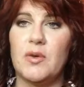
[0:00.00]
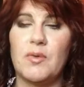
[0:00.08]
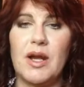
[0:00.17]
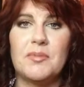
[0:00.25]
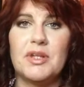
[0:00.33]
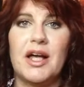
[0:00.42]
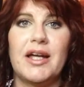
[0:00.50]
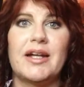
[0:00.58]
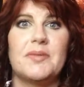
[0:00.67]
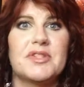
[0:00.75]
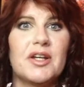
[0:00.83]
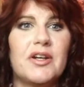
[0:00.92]
ramble on, and
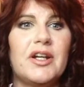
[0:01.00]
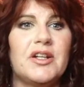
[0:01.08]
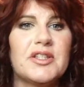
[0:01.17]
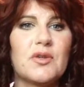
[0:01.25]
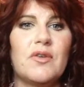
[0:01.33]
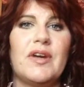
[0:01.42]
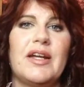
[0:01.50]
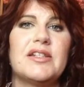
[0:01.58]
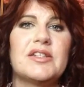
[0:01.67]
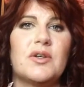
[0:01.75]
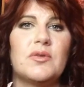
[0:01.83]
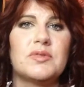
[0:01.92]
I'm sorry also if I
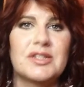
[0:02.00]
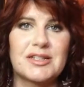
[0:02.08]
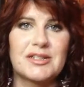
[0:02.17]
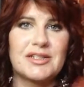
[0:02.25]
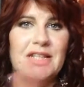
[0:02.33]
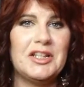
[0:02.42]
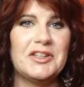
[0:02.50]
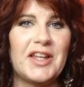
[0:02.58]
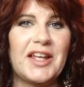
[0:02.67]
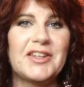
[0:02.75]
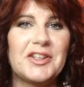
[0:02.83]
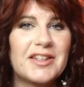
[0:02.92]
don't
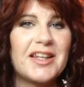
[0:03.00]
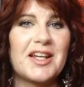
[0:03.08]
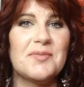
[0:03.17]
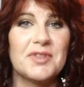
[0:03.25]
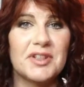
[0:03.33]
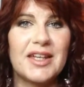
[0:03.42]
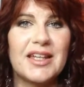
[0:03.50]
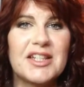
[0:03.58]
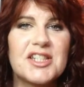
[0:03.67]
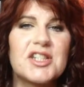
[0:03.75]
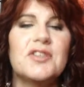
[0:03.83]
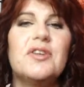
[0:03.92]
look like I'm looking
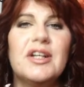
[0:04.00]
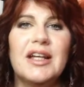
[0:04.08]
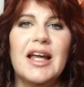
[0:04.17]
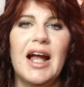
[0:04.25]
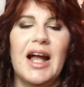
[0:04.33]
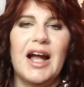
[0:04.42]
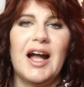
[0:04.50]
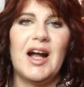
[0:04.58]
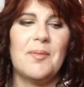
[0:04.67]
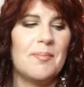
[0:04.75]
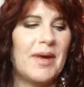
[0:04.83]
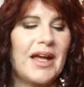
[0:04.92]
at you.
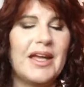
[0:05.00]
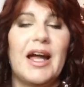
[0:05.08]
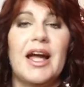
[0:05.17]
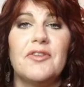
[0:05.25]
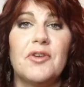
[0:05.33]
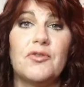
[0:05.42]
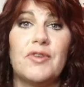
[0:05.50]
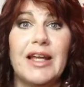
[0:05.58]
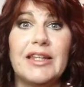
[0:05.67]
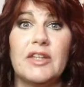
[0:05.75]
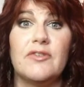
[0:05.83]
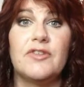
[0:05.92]
My iPhone
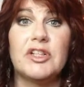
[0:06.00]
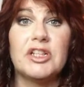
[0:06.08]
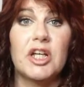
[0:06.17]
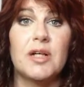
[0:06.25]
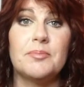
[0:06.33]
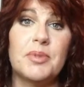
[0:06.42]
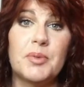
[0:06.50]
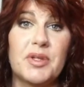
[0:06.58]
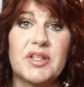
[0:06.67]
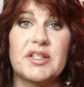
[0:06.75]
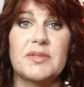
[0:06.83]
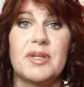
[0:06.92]
finally filled up
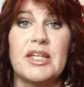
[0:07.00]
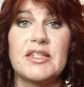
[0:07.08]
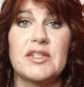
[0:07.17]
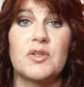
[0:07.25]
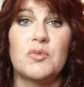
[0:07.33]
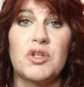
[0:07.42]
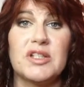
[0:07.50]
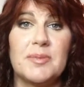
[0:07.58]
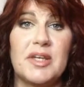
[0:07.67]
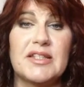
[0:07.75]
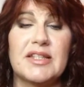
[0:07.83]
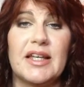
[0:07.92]
with space, no more
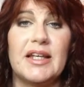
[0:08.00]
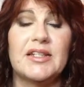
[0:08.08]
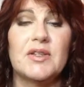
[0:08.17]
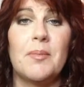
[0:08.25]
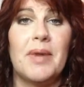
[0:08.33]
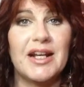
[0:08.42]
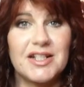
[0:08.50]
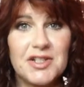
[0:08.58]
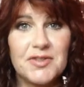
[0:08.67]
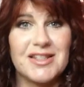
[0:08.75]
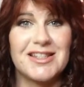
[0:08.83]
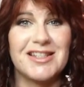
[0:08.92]
space on it, so I'm back to
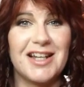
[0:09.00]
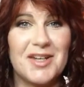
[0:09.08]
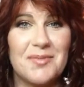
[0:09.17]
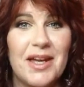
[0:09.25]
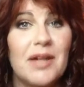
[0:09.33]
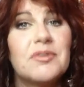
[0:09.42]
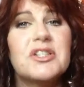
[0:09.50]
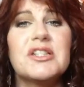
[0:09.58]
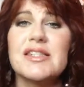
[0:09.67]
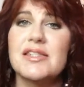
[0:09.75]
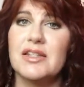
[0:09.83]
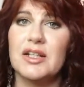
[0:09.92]
using the iPad, which
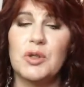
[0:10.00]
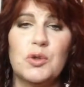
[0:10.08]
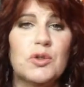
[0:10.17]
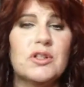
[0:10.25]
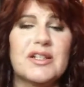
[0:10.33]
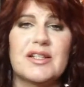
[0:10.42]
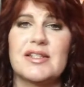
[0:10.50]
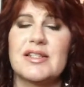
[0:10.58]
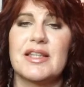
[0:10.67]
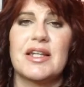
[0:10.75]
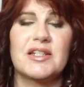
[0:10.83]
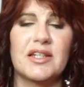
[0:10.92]
is cool because
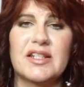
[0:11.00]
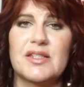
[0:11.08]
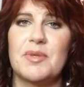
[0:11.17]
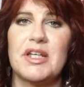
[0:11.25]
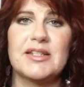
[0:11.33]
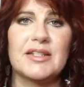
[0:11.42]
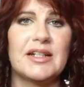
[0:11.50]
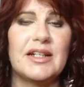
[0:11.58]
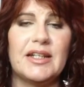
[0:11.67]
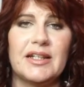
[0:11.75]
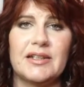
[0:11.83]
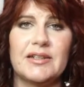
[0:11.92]
it's got a ton of space on
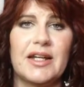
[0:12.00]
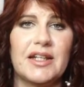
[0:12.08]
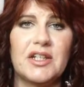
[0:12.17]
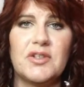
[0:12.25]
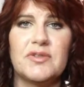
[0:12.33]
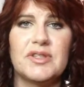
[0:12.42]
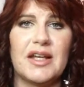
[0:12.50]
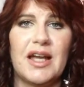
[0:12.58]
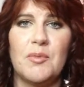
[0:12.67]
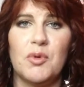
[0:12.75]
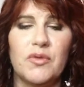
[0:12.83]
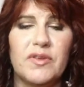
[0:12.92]
it and I can use
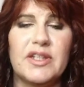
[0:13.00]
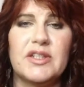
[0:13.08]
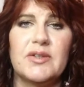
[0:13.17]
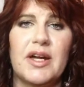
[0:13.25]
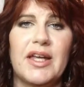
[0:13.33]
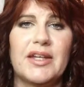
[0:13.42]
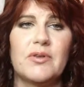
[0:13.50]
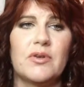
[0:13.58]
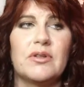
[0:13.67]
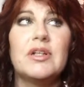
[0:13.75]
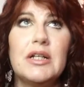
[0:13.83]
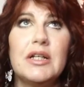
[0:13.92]
iMovie to edit or